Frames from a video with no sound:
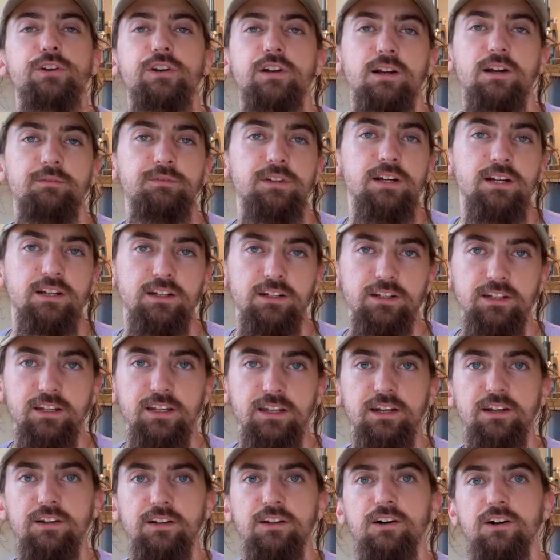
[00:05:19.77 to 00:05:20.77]
I'm not going to
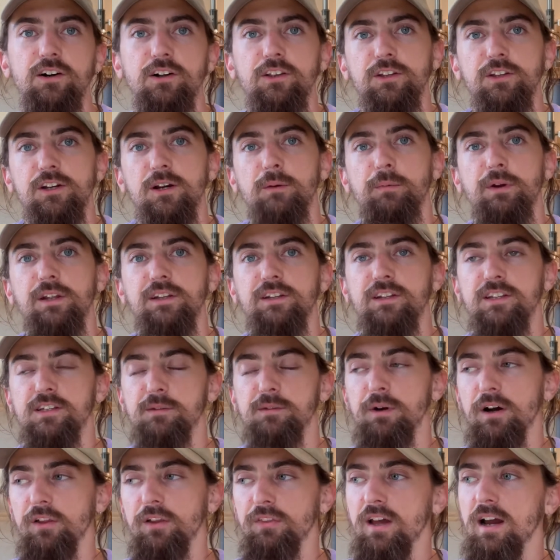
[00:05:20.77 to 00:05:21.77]
get into all the opinions
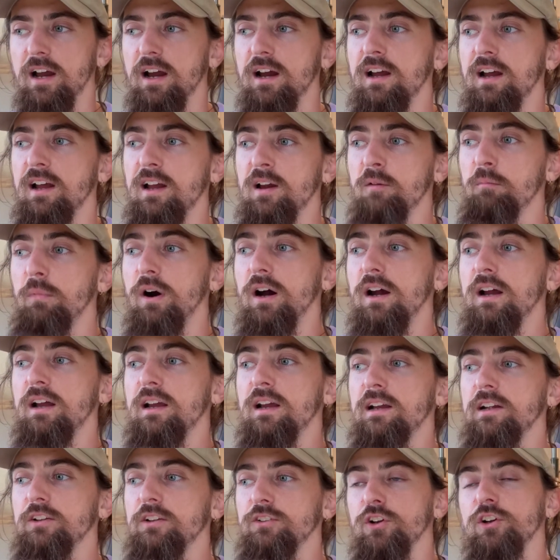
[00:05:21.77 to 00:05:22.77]
about that. But
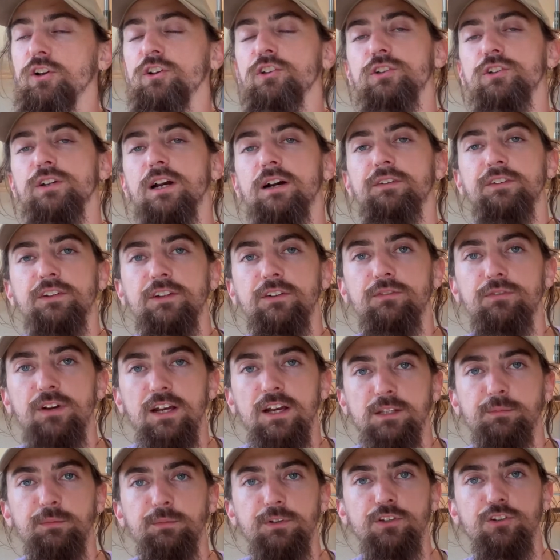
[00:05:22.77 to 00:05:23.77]
as long as you have an
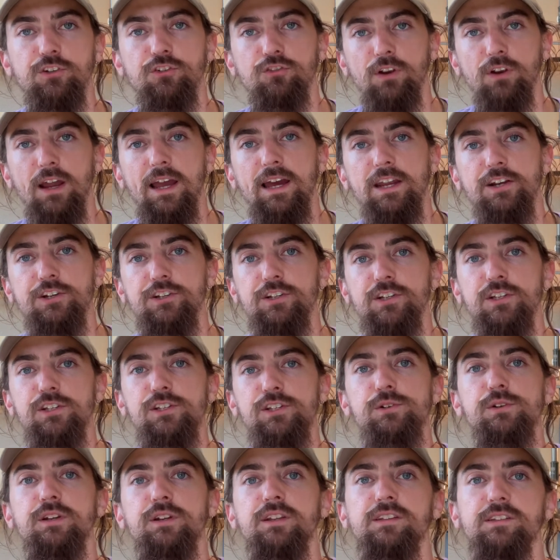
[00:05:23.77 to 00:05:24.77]
investment strategy that
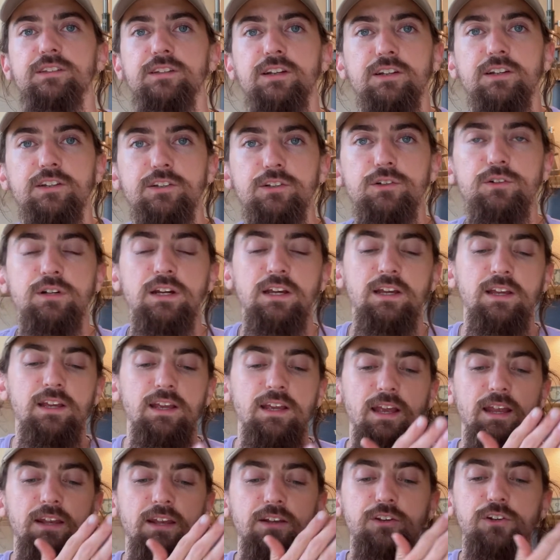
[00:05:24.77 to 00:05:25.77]
you can stick to
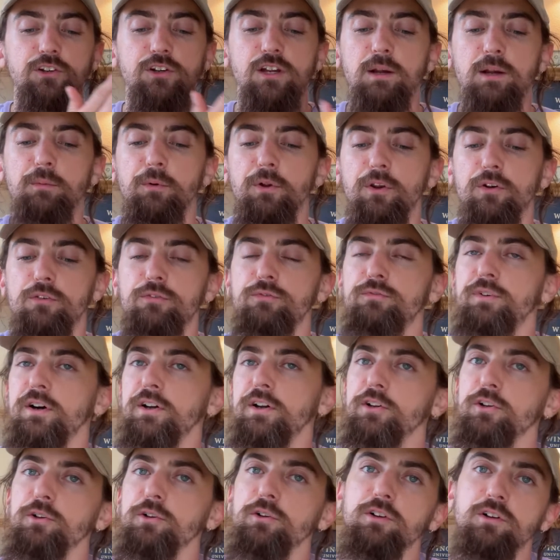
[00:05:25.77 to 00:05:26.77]
and you're able to
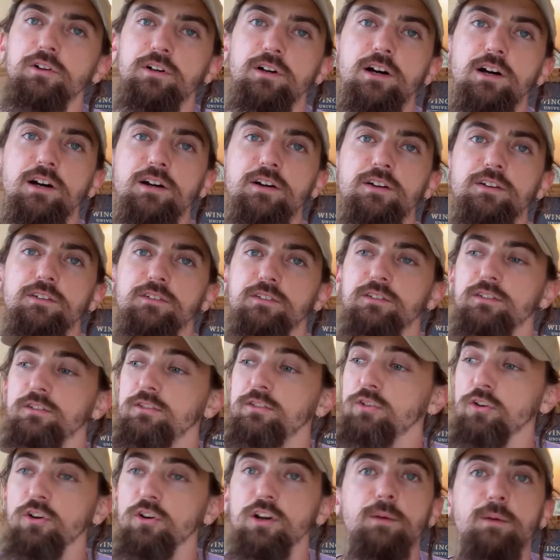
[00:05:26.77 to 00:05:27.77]
funnel a
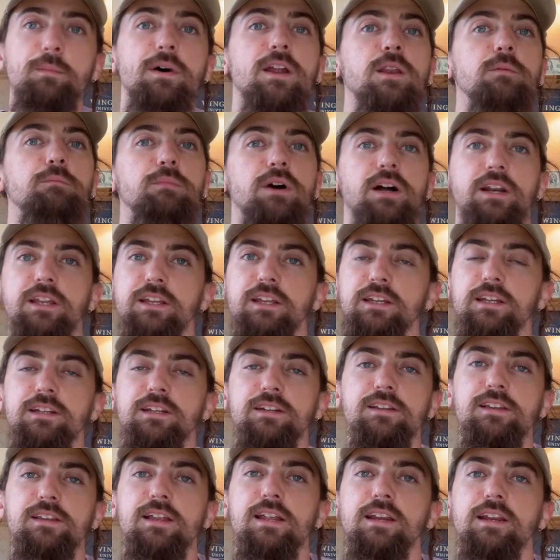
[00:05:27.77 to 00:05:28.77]
certain amount of money
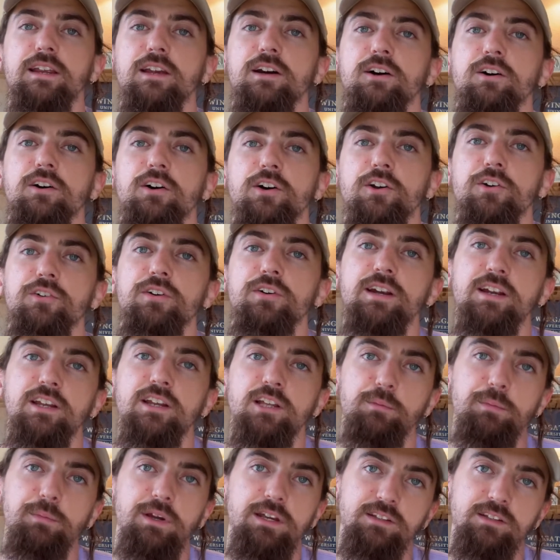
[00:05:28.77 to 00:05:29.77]
into that account on a
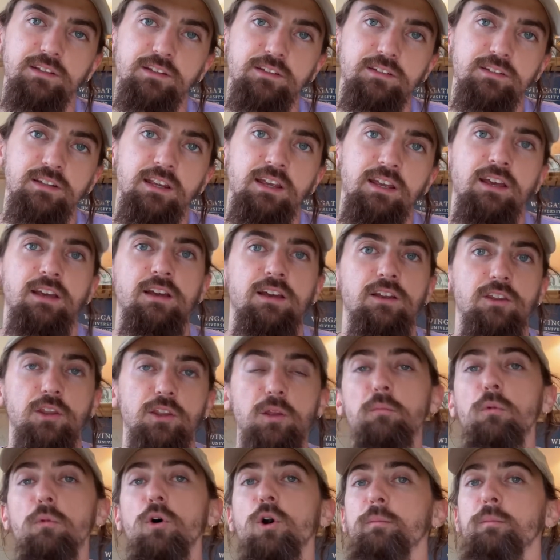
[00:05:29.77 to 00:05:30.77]
regular basis,
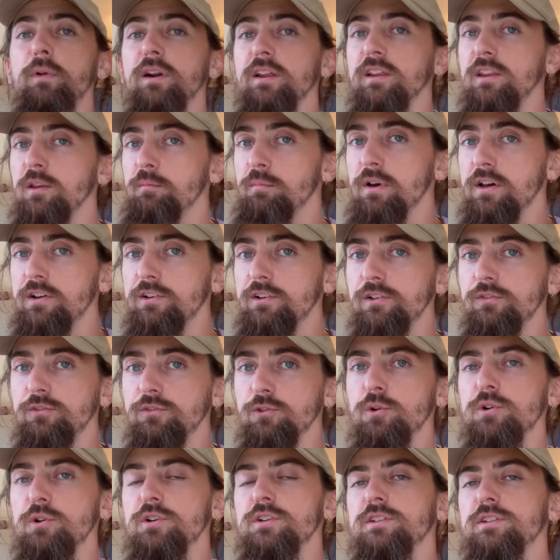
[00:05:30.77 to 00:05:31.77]
the more money, the better, of
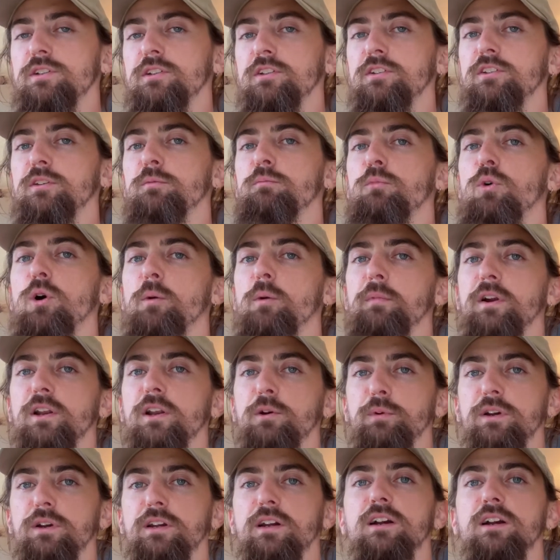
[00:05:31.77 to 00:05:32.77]
course, because the more money
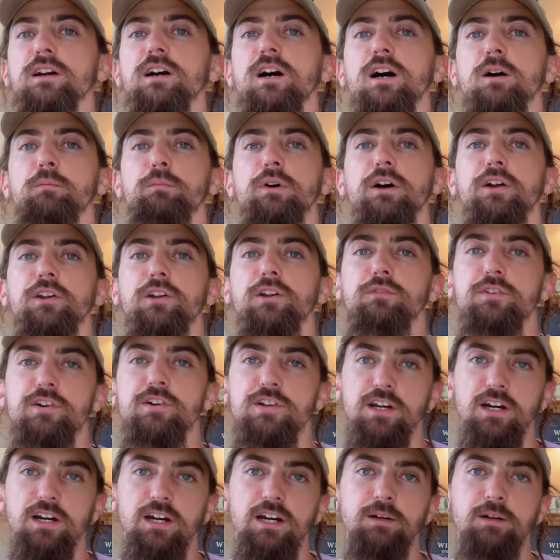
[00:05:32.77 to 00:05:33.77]
we can compound over
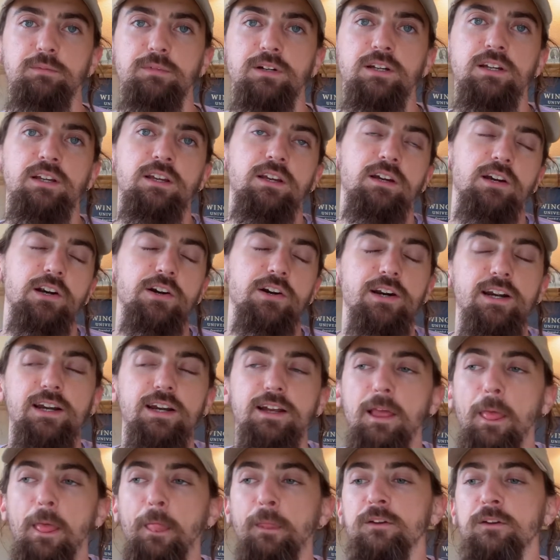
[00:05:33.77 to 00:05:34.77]
time. All right,
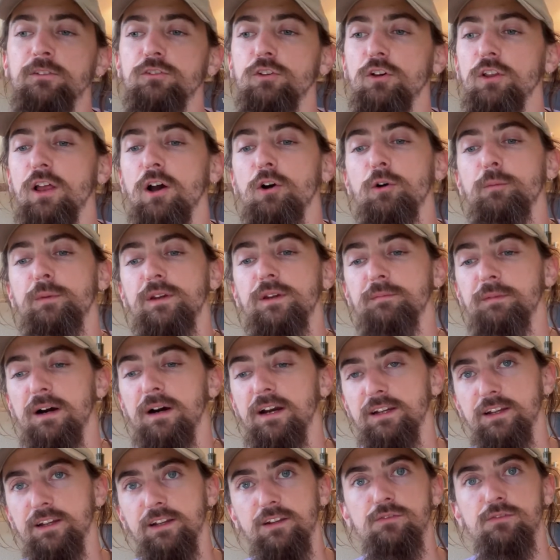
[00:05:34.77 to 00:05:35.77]
so that would be
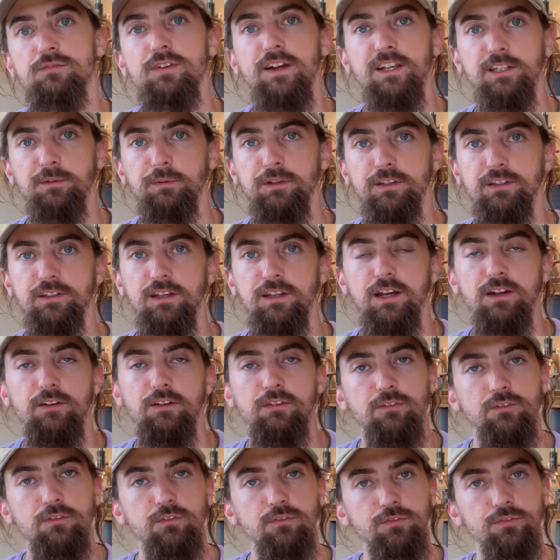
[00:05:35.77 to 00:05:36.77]
my investment side.
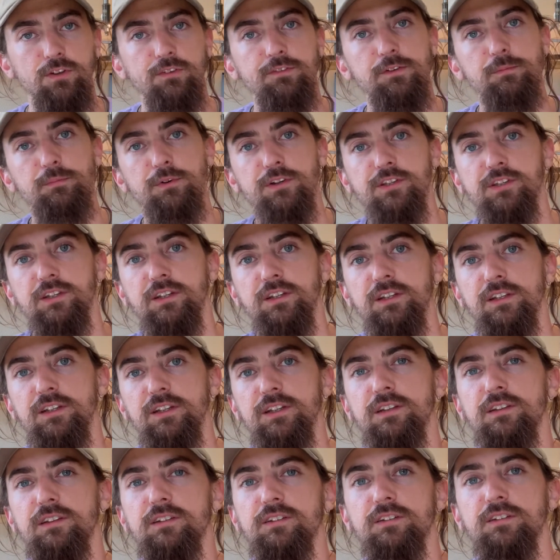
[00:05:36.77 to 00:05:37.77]
50%
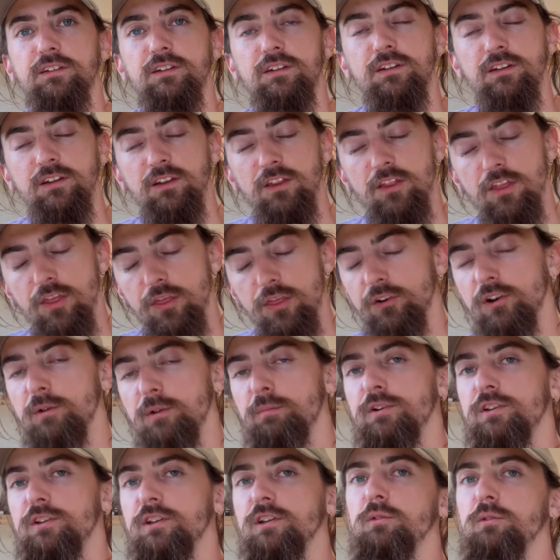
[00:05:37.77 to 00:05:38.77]
needs,
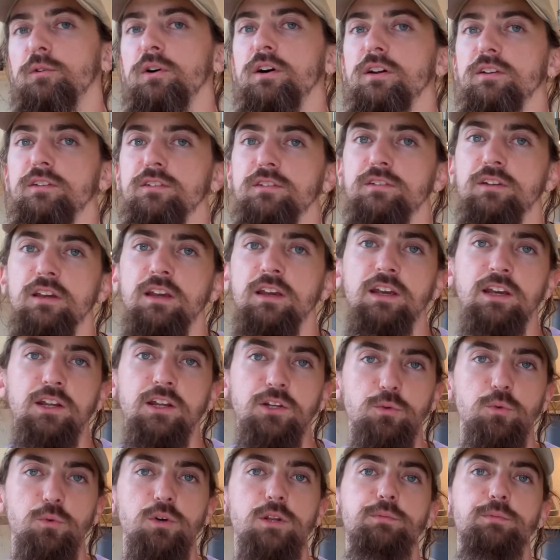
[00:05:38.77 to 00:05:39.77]
30% wants,
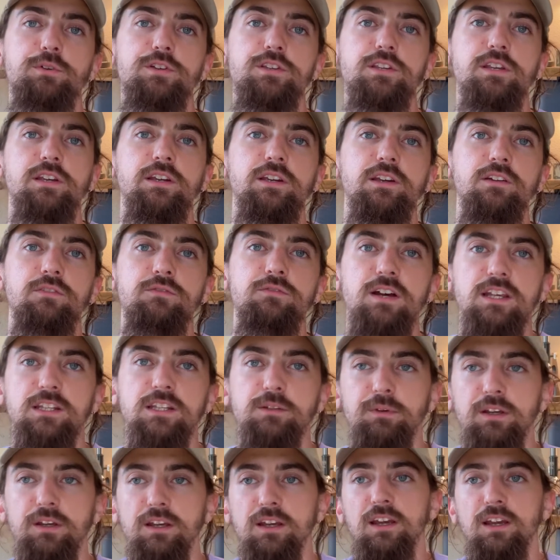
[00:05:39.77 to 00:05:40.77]
20%
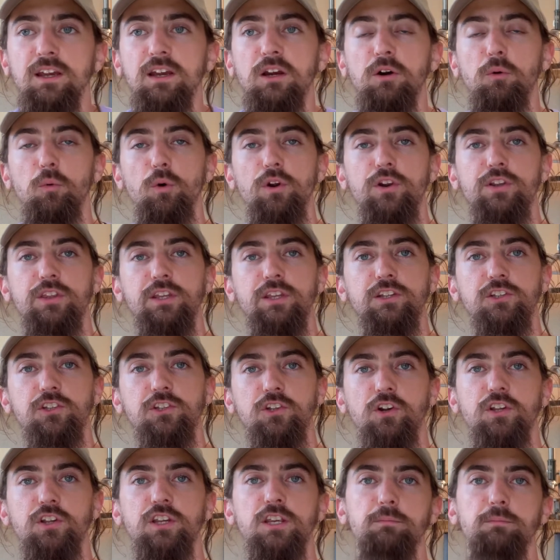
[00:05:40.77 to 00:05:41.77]
investment. Where things
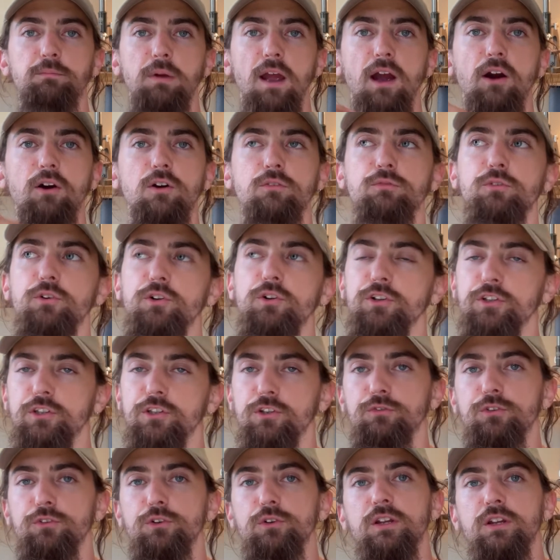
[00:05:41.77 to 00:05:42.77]
start to get powerful is
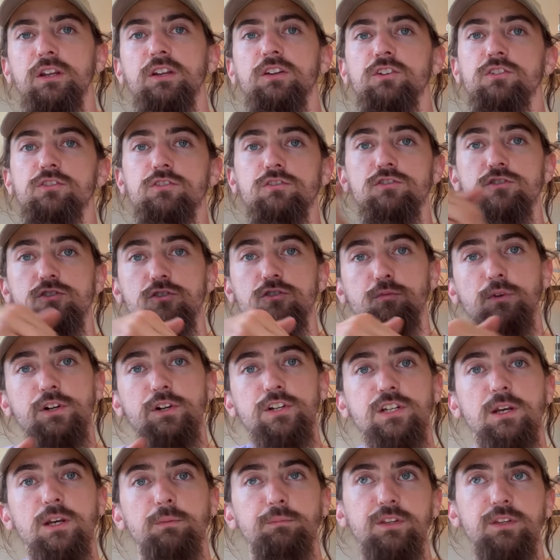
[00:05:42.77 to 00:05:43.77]
if you can
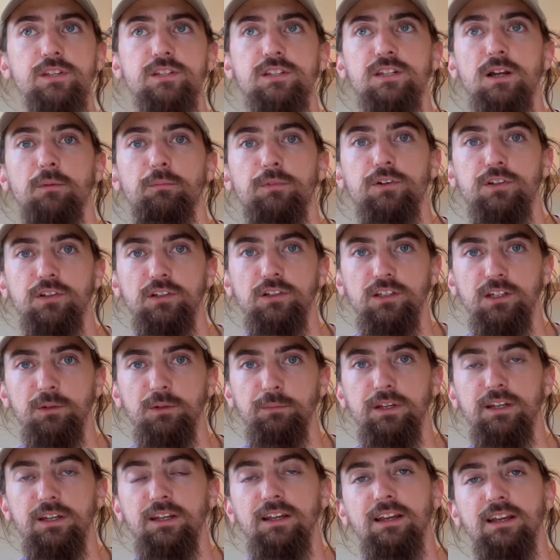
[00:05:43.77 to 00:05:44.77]
switch up these numbers a little
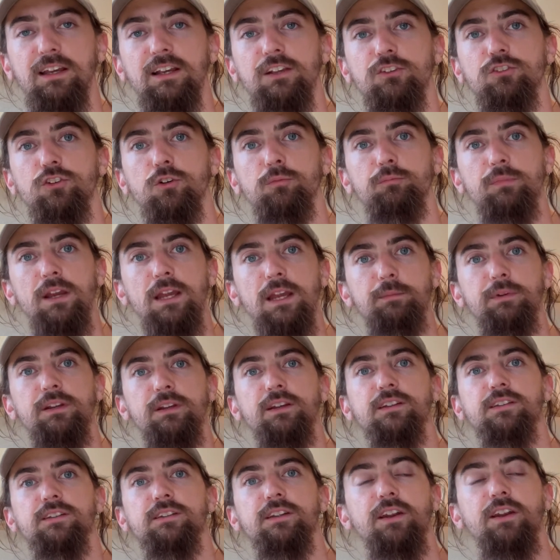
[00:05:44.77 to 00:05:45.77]
bit. So maybe
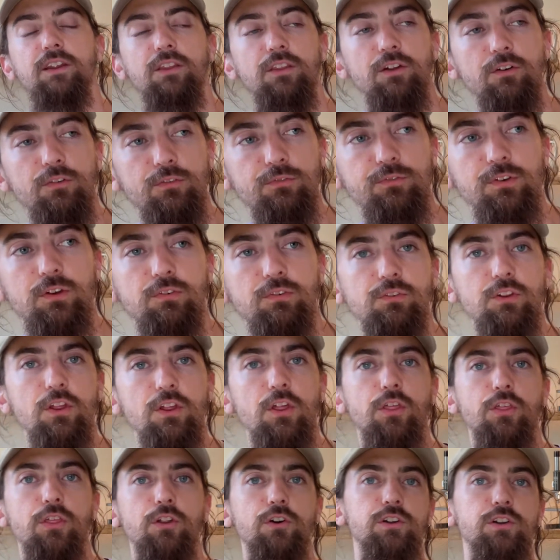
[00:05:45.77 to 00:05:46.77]
instead of the 50,
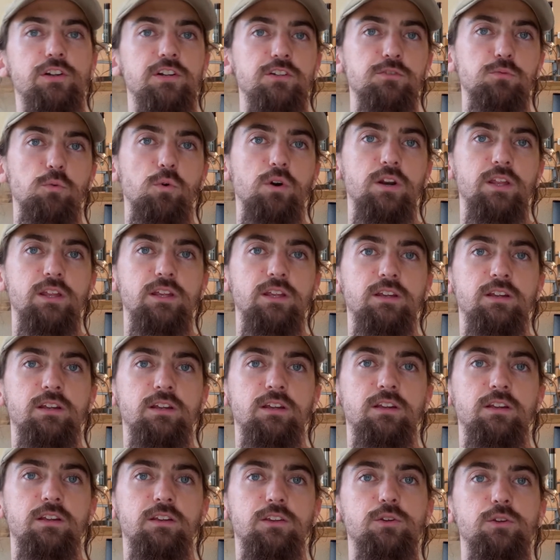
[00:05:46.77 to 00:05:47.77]
30, 20,
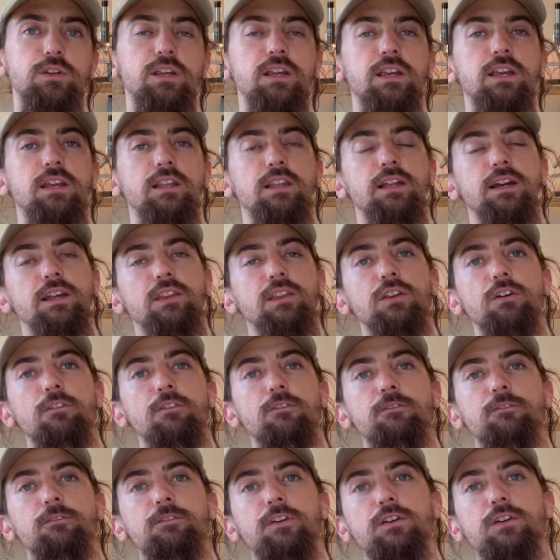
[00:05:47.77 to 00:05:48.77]
you can get like the
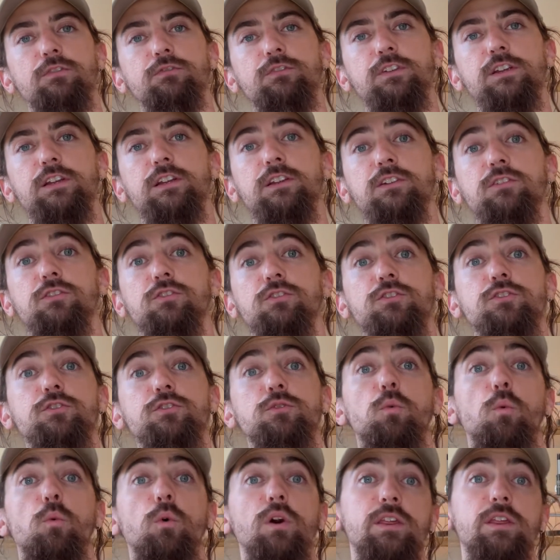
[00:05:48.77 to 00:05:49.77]
50,
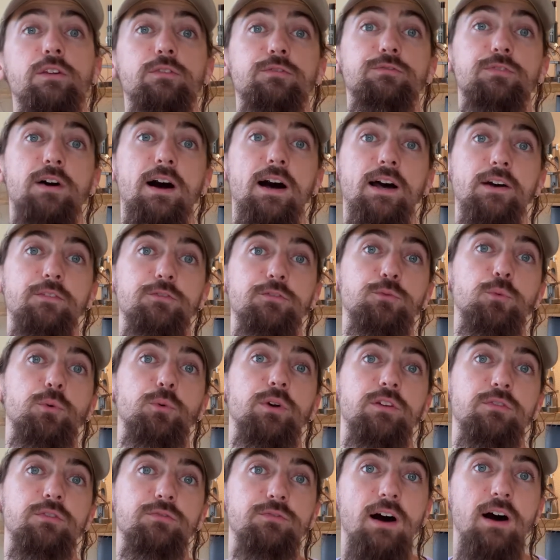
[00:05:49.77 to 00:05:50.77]
25,
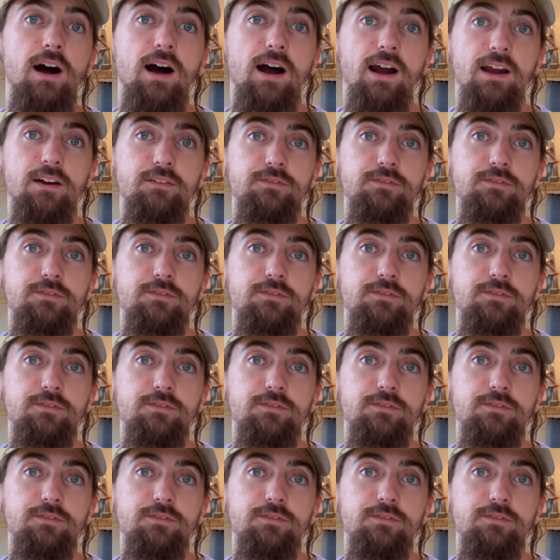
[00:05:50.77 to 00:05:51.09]
25.